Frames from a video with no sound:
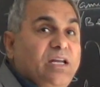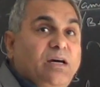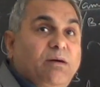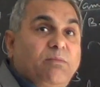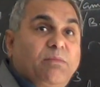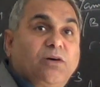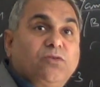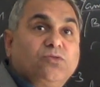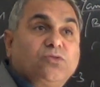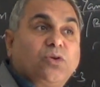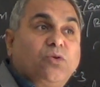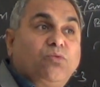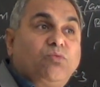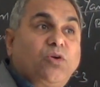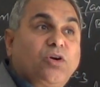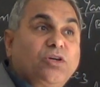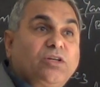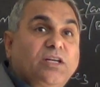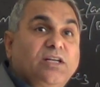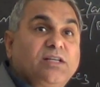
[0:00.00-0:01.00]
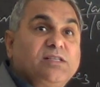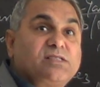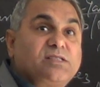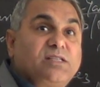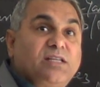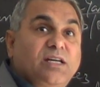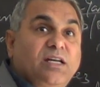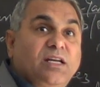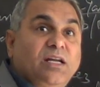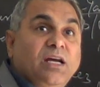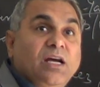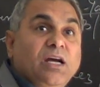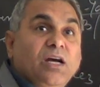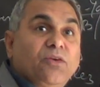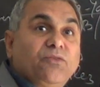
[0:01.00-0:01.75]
amount of water is there